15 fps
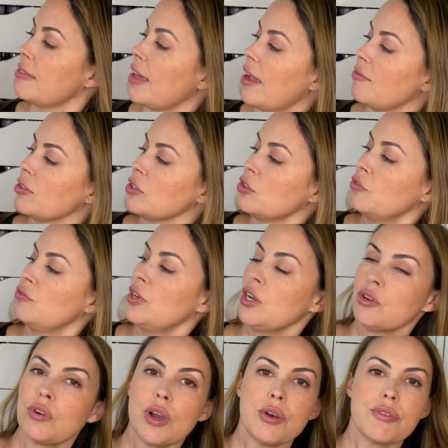They have a little
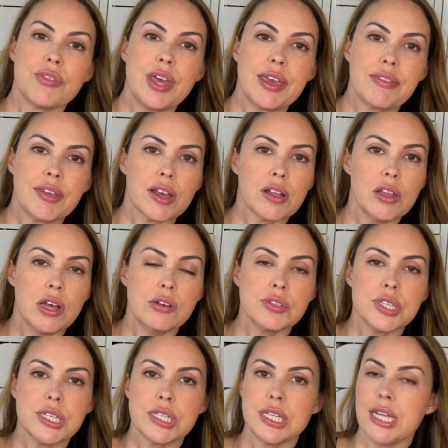Velcro thing that
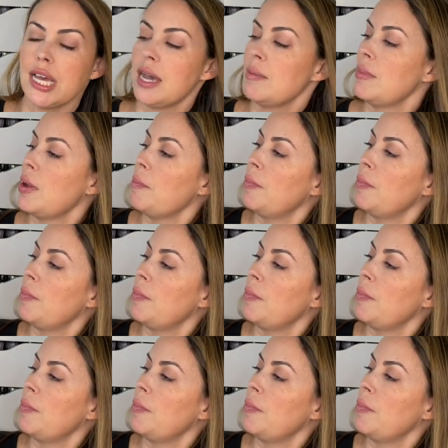closes them,